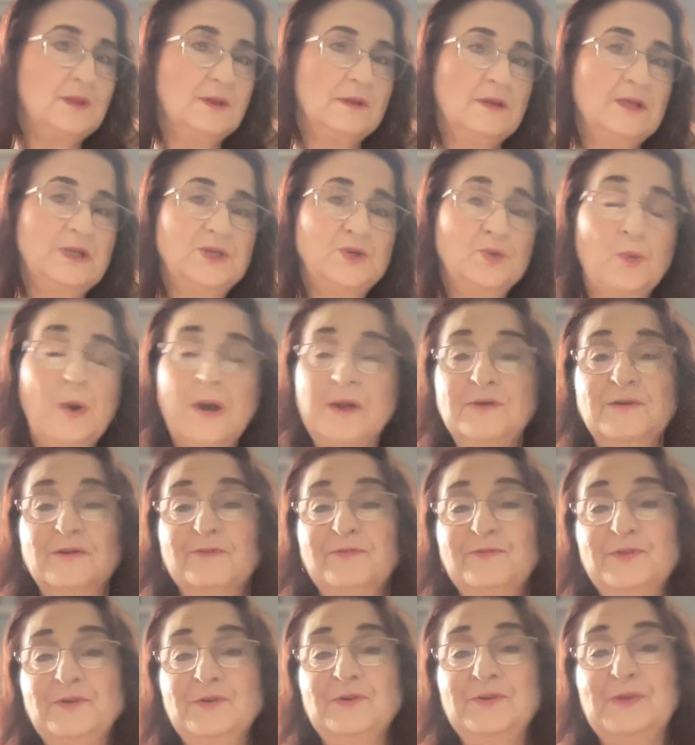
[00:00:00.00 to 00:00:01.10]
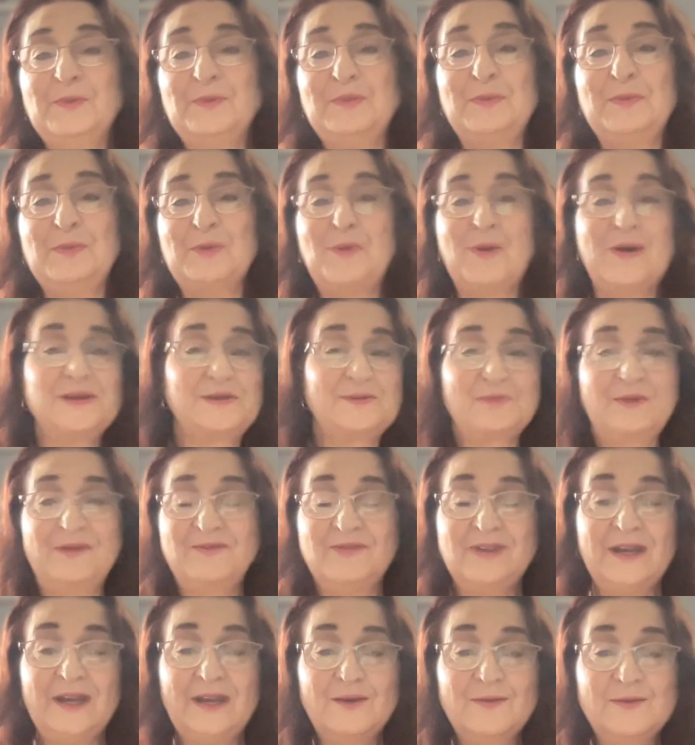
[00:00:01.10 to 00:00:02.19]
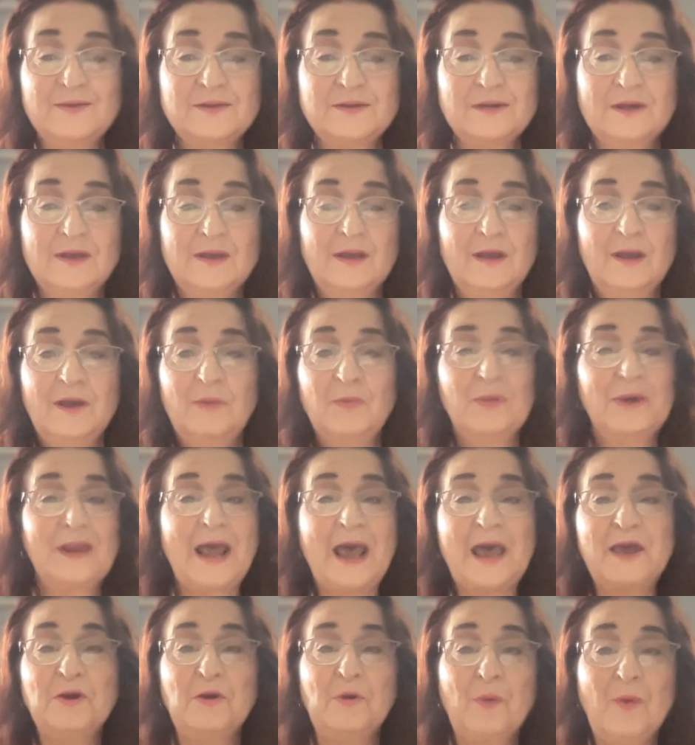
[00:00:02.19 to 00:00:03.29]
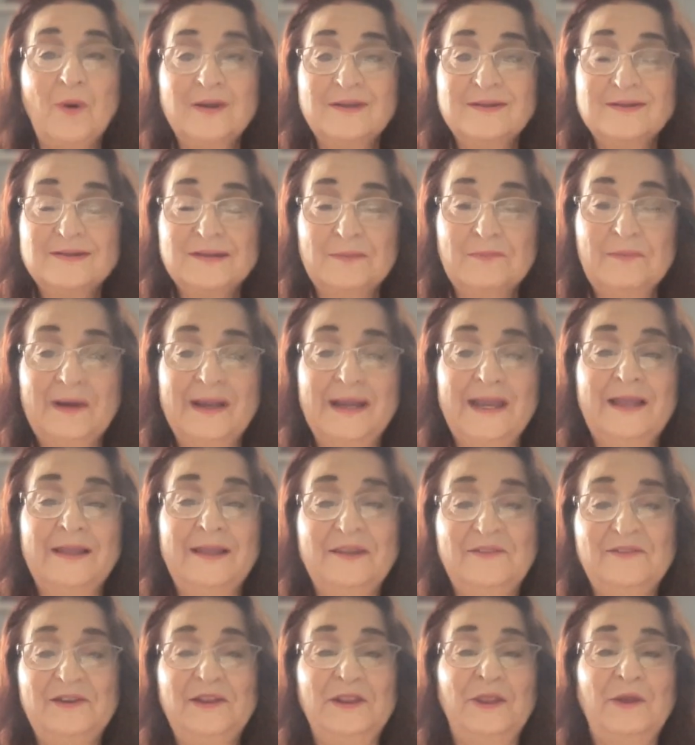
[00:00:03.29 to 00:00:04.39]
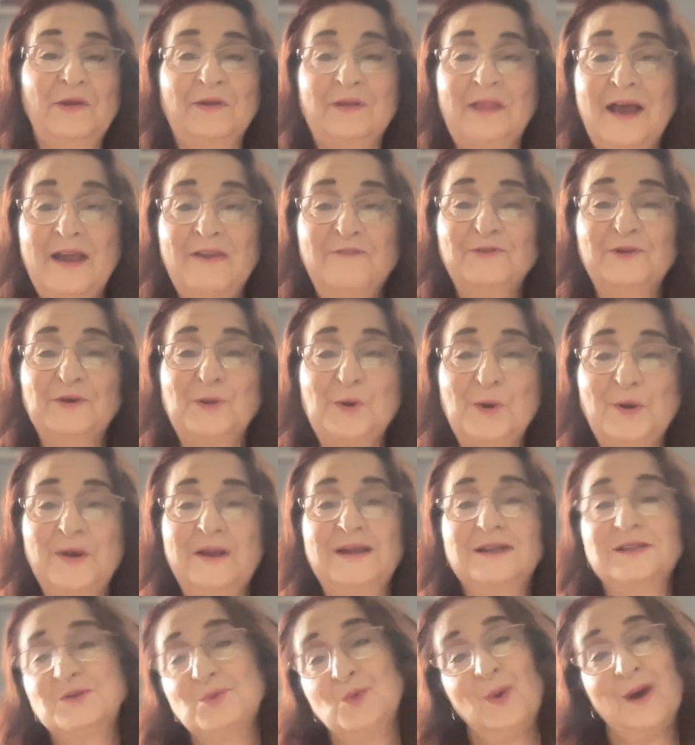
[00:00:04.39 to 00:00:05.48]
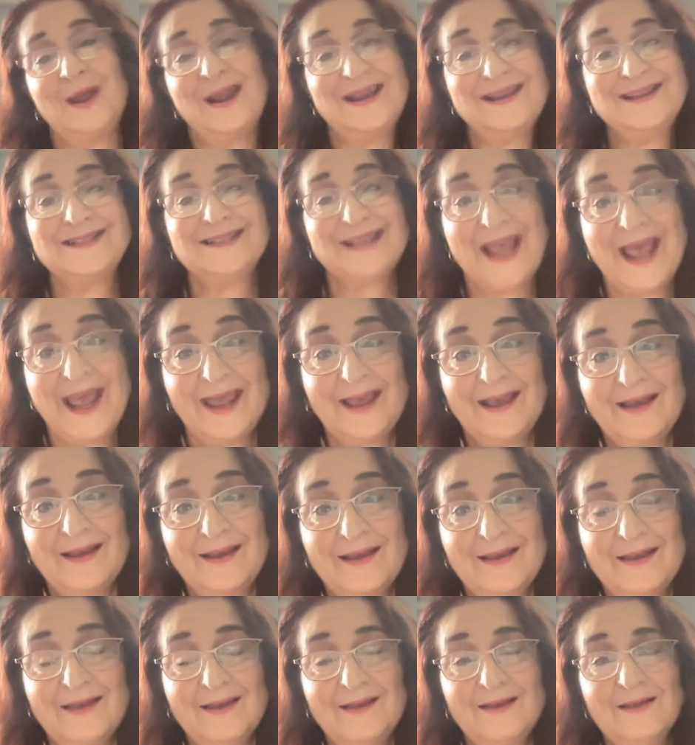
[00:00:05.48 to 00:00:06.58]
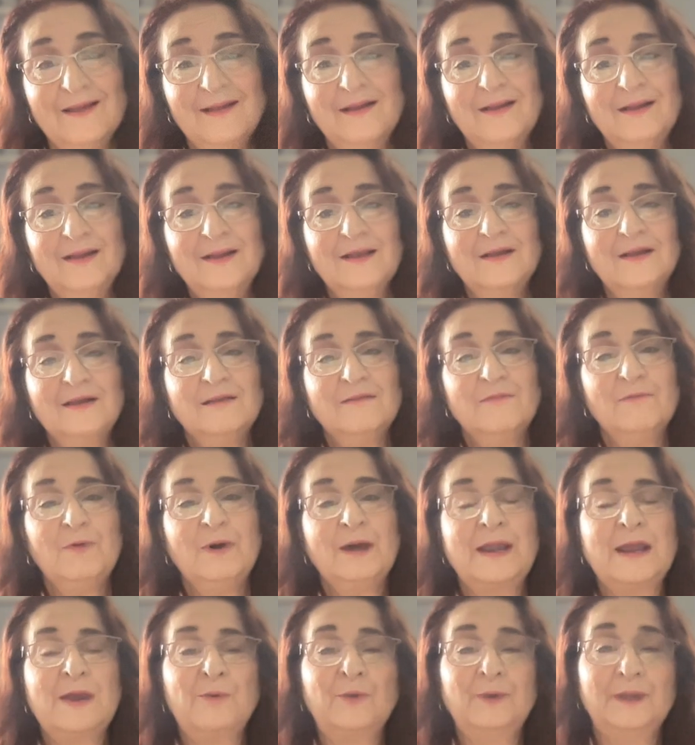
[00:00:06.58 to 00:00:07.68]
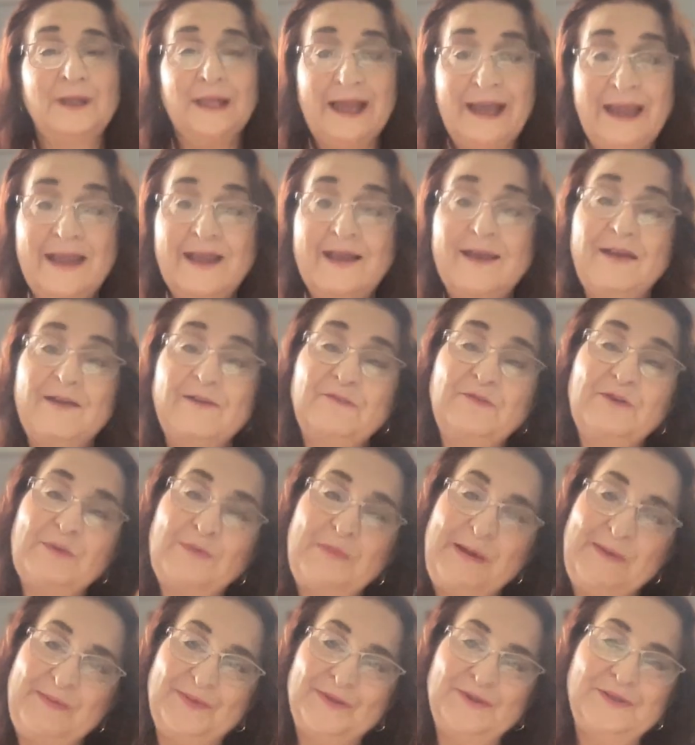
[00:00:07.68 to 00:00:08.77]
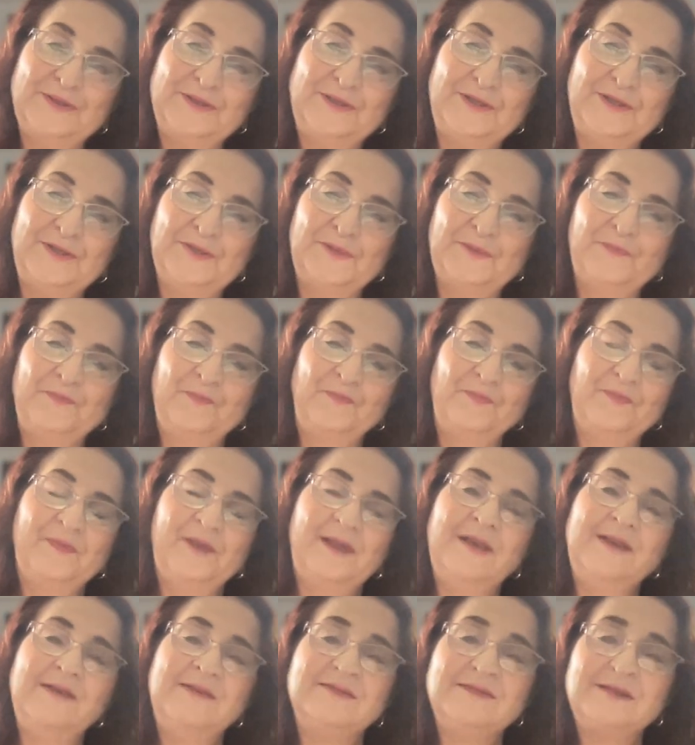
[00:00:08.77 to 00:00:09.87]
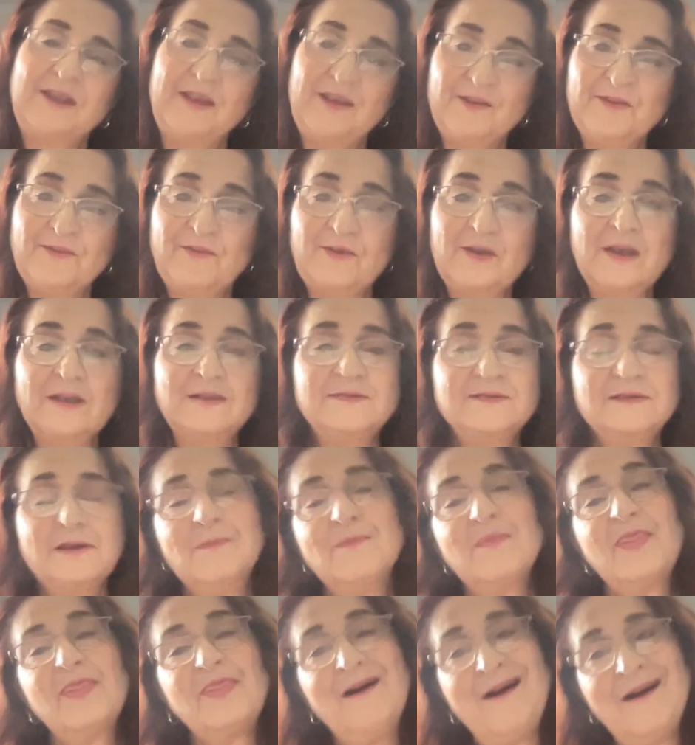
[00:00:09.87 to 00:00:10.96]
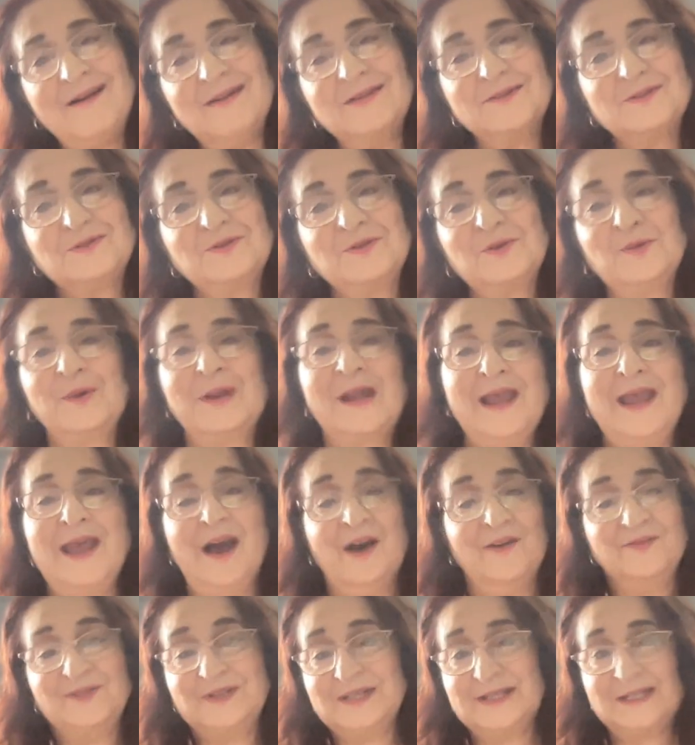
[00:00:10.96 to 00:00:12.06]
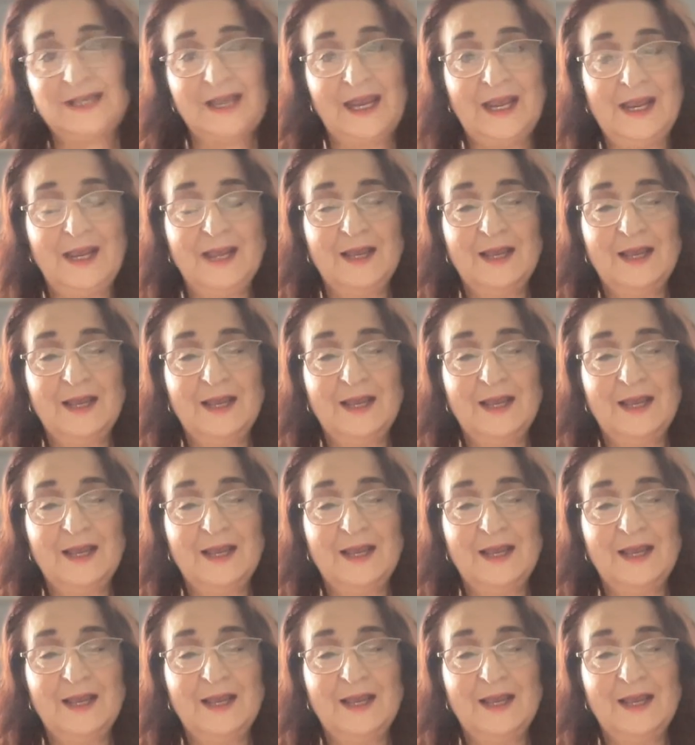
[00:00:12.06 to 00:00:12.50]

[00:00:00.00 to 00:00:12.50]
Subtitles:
it's wonderful that people watch my videos, but I don't want somebody living their life according to what I say. What I would like for people to do is give some thought to what I have to say,